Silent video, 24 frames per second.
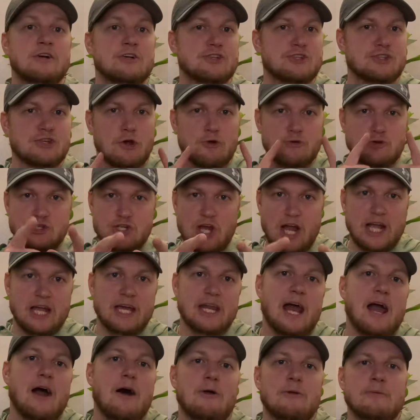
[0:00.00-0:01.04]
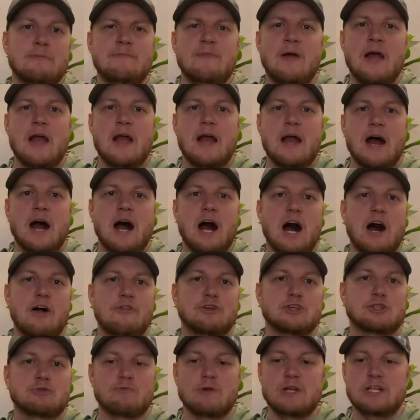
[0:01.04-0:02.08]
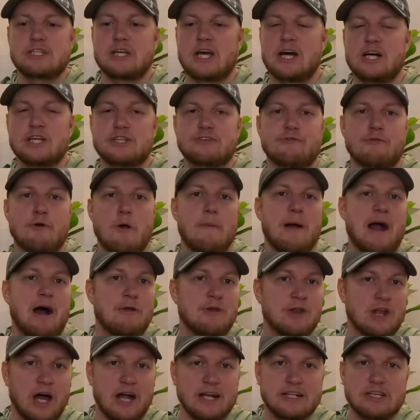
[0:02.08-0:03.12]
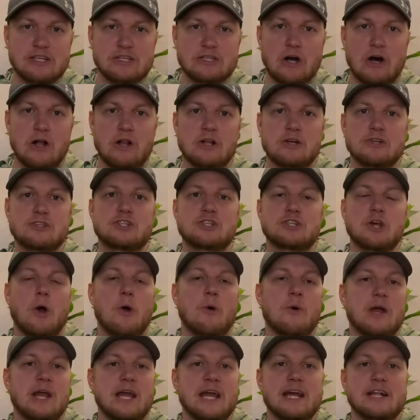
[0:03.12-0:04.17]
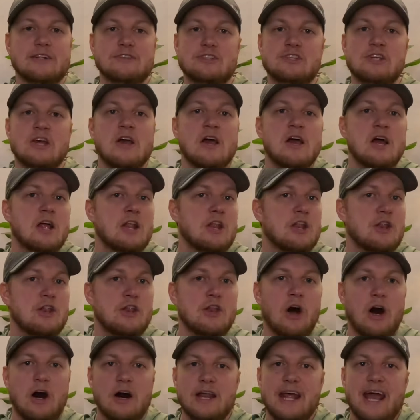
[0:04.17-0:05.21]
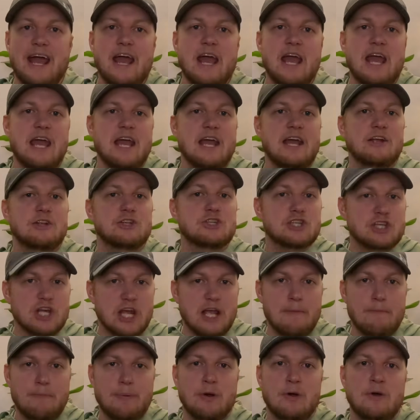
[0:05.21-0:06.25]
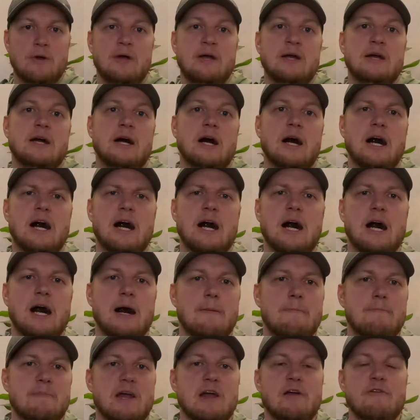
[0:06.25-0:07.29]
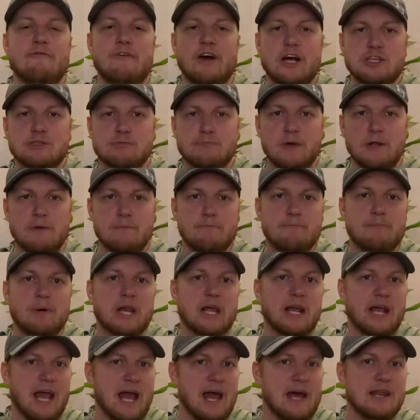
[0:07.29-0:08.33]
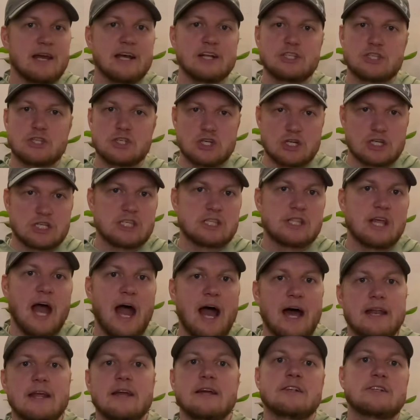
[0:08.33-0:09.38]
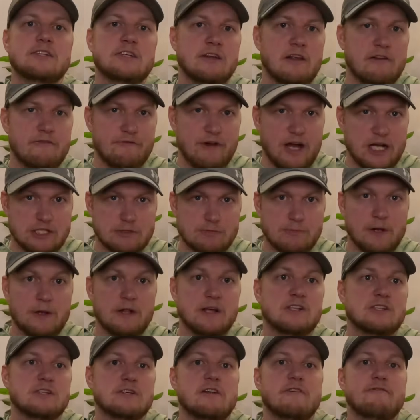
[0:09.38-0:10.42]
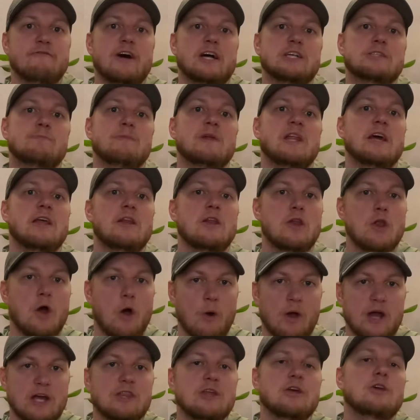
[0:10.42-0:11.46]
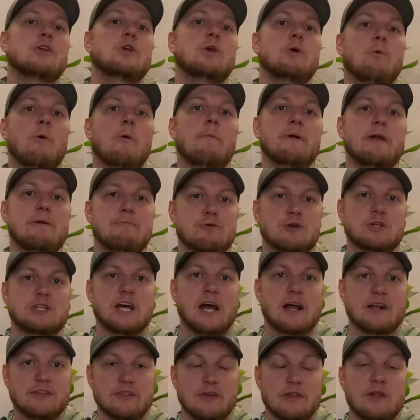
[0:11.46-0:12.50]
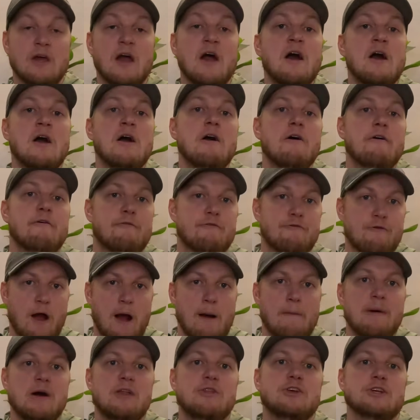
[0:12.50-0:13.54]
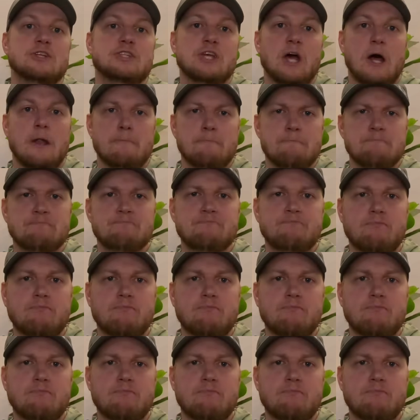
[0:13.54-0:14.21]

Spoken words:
So check it out. This retails for about $90, so it's not a cheap investment, but again, it's just that. It's an investment. It's an investment in knowing that you will be protected from the sun.